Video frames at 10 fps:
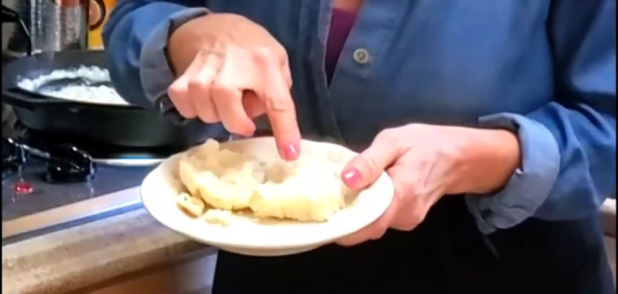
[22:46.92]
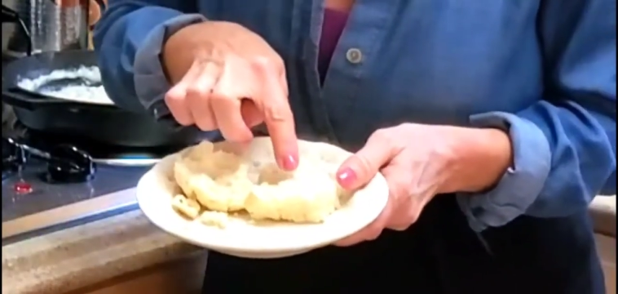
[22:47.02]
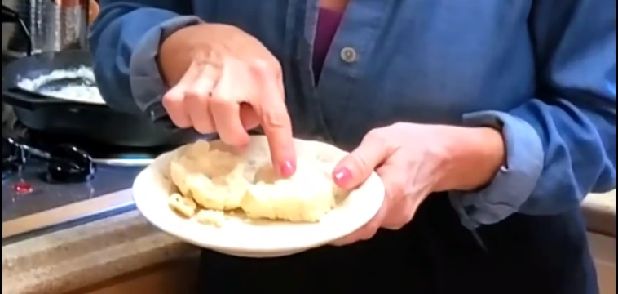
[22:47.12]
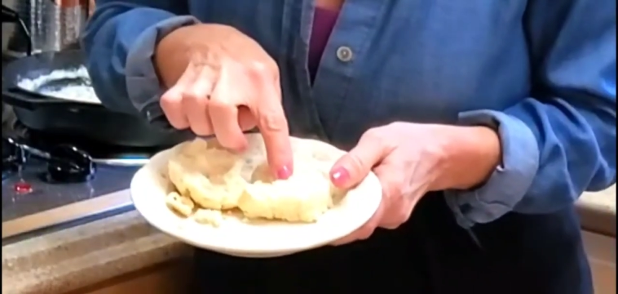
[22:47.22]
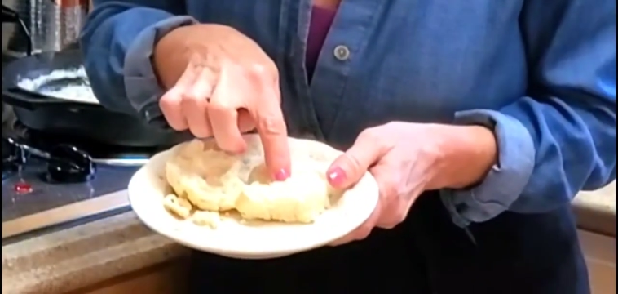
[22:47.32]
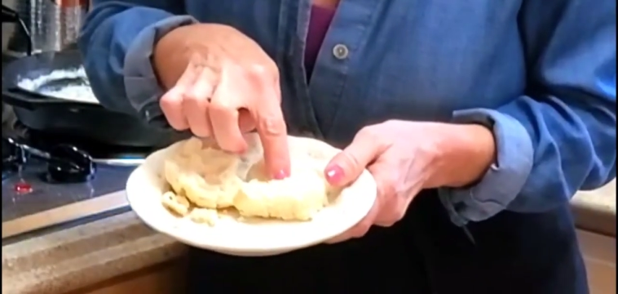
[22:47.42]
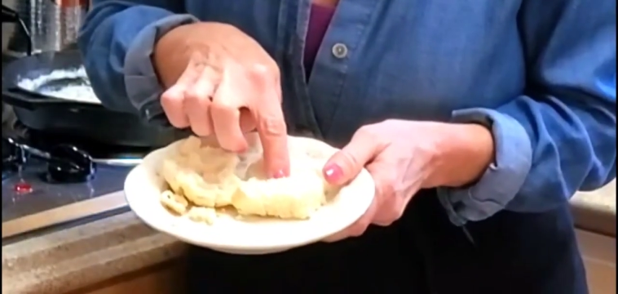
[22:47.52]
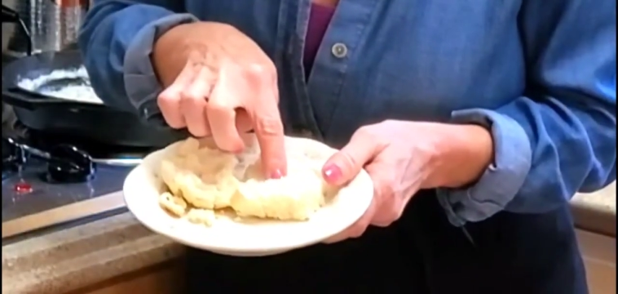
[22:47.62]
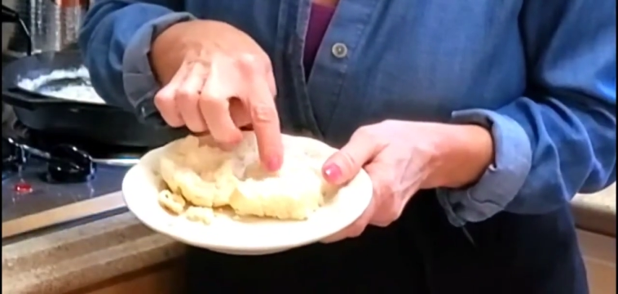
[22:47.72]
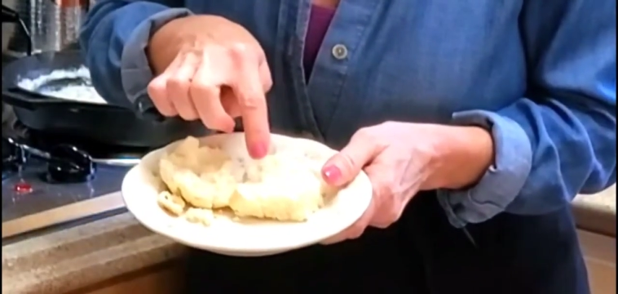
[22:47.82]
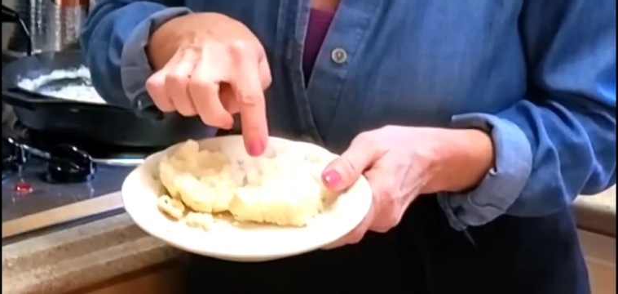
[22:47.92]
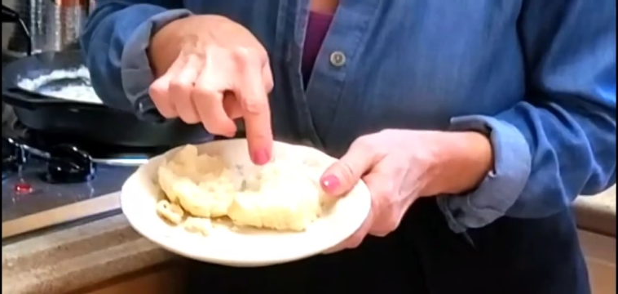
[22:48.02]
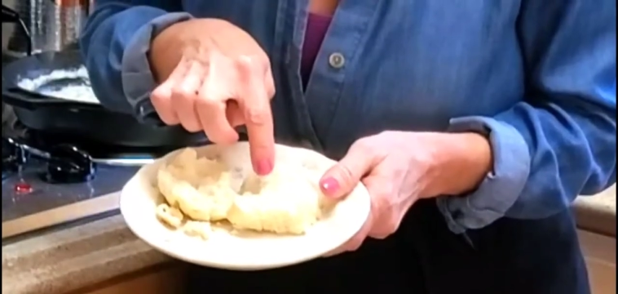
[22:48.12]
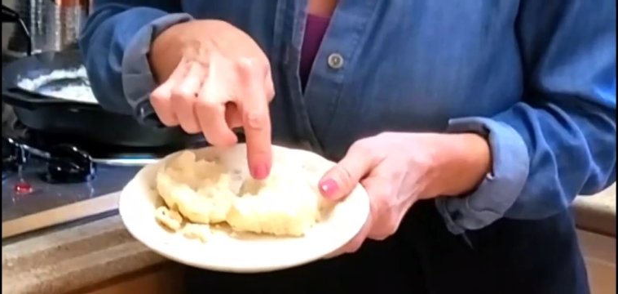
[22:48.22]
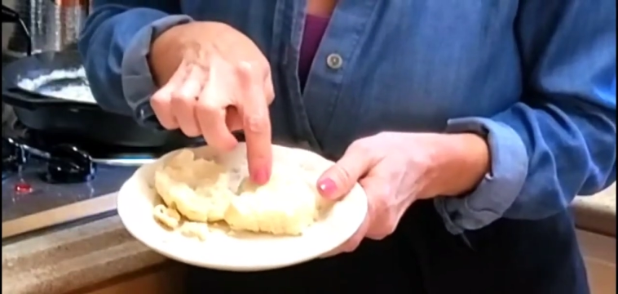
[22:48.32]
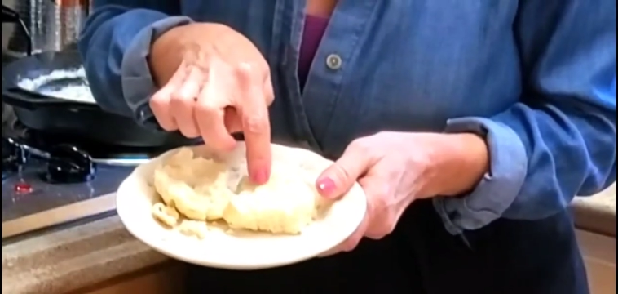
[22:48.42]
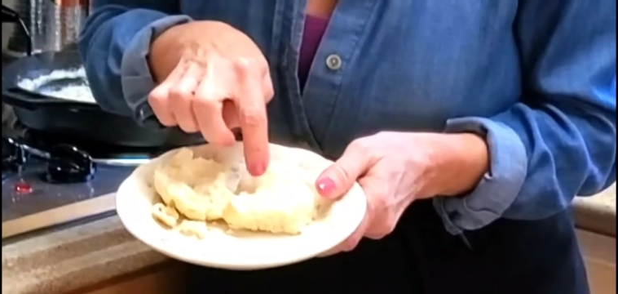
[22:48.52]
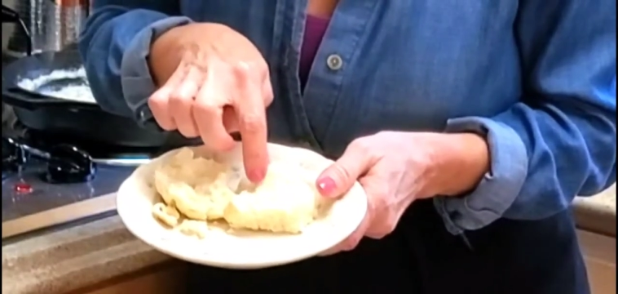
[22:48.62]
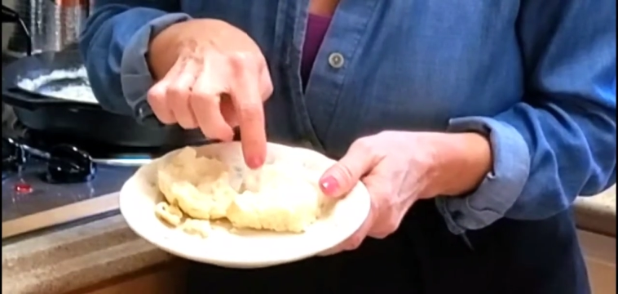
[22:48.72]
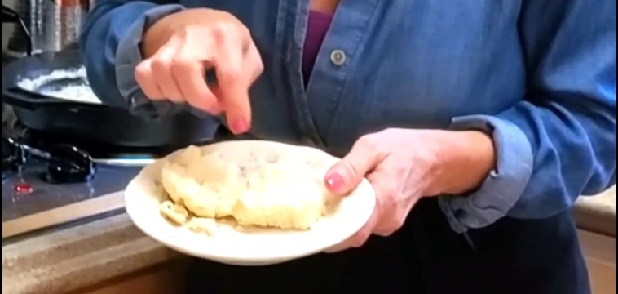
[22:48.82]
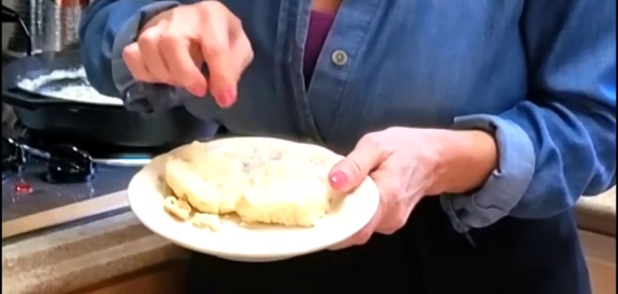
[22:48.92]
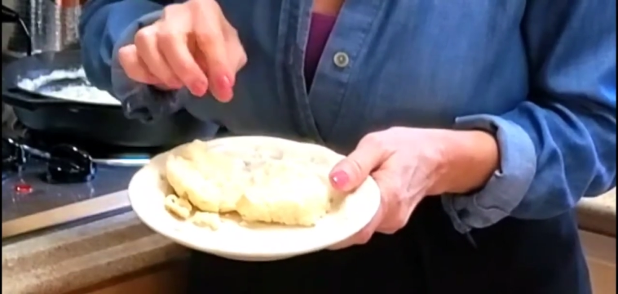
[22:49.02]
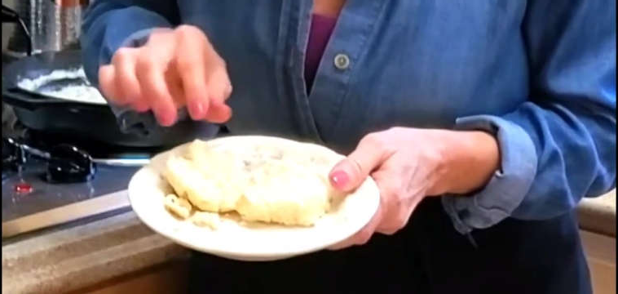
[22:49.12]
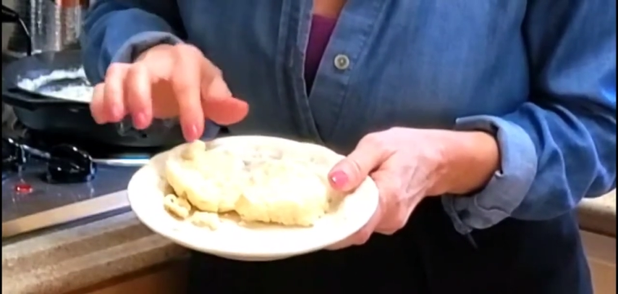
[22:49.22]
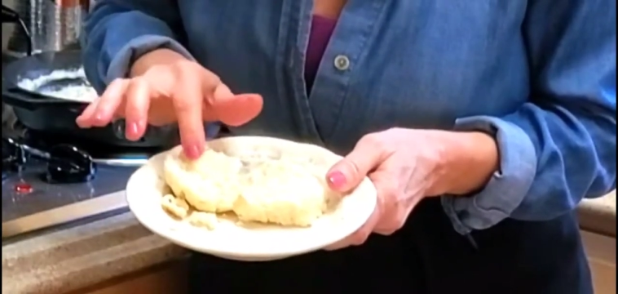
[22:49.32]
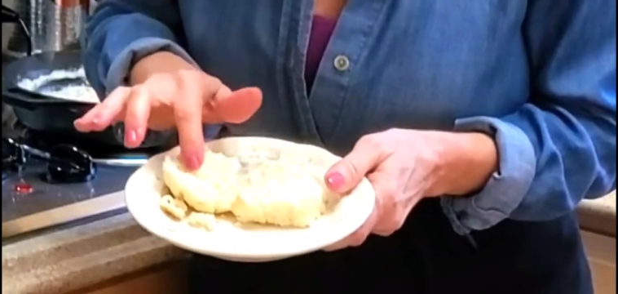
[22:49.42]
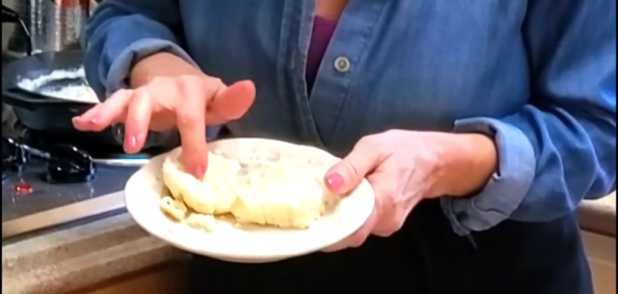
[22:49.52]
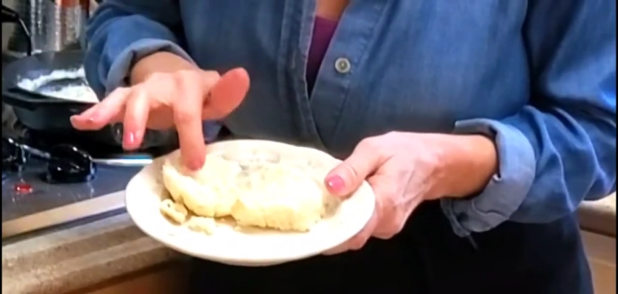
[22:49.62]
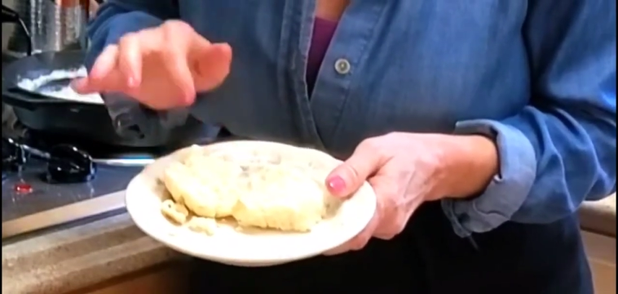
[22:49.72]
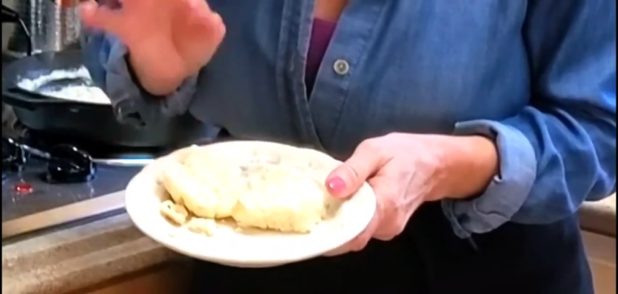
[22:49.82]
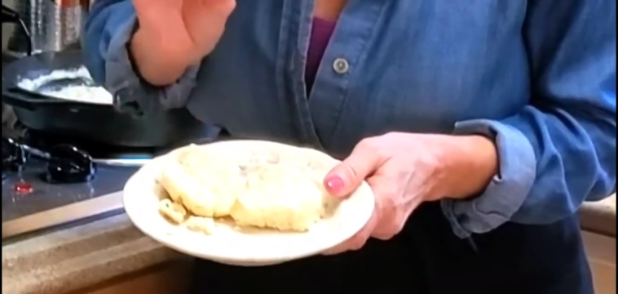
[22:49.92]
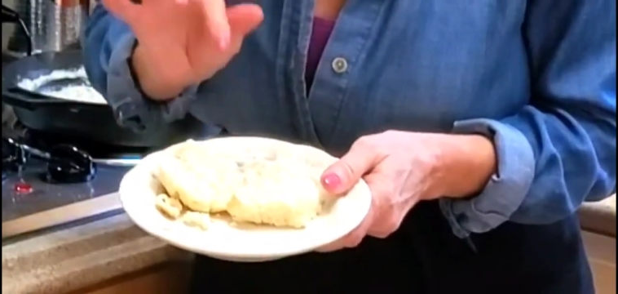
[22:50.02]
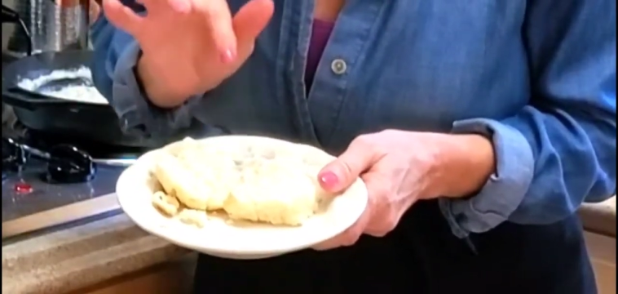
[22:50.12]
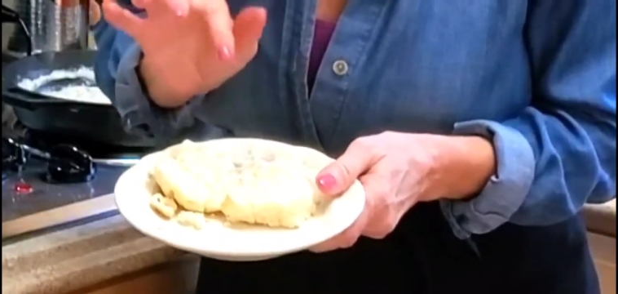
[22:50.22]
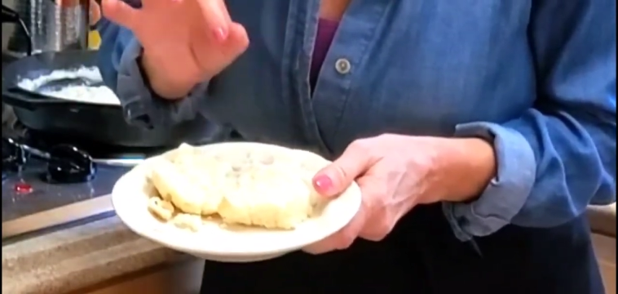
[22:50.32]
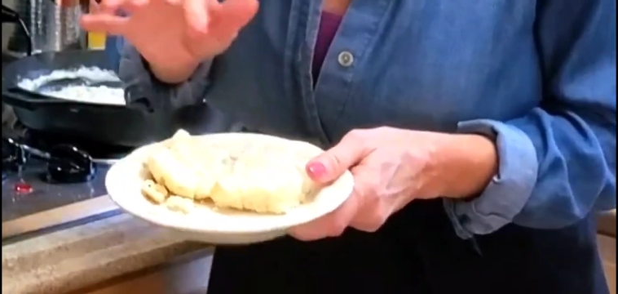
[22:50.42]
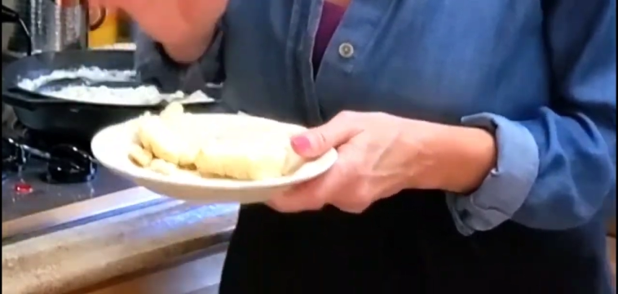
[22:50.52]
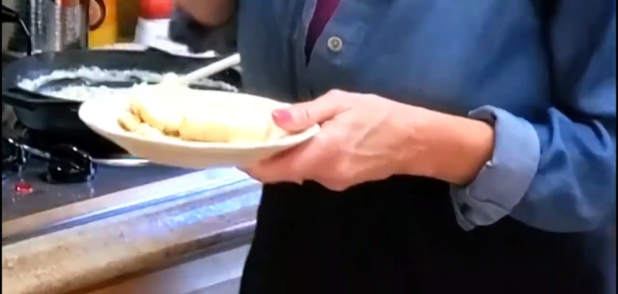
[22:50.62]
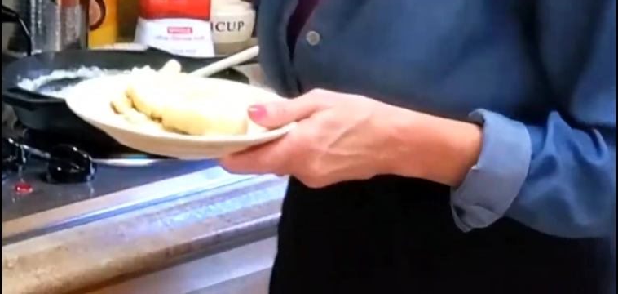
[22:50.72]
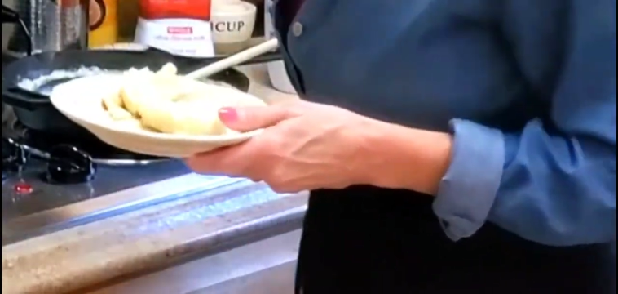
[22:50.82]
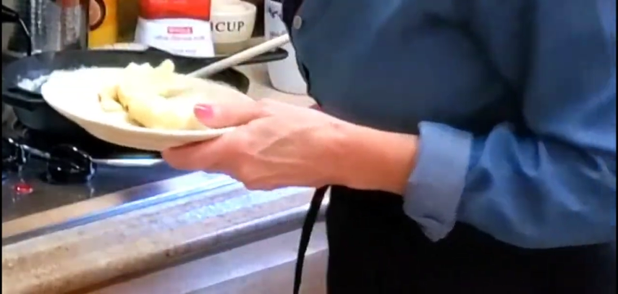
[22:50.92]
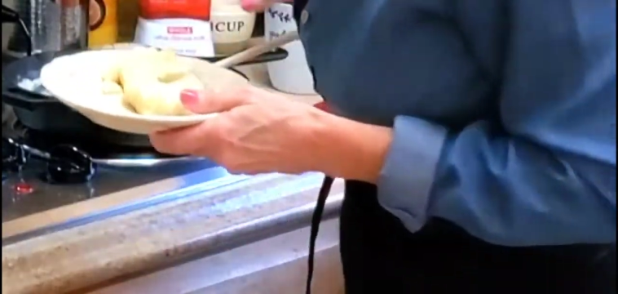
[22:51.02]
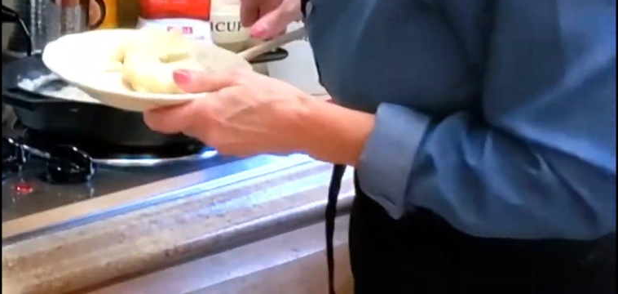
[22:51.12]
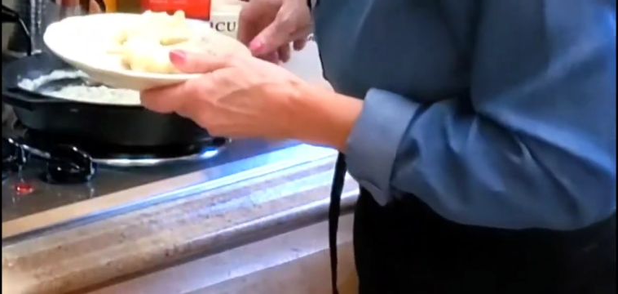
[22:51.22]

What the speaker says: Nobody's mouth can be seen.